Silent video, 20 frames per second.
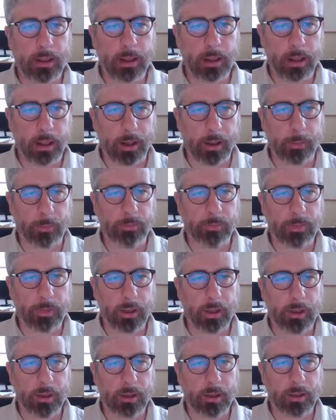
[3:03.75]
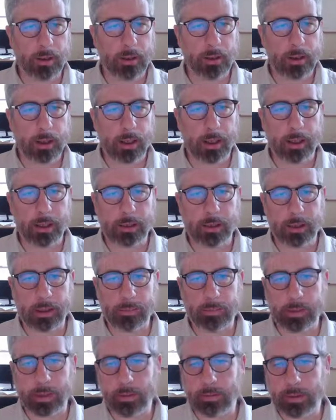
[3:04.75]
And they
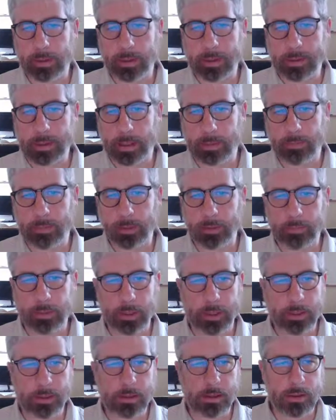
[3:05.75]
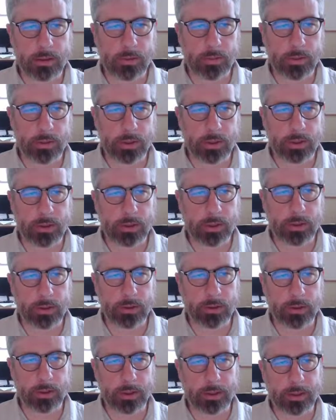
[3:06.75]
even give the example of Linux distributions here. So look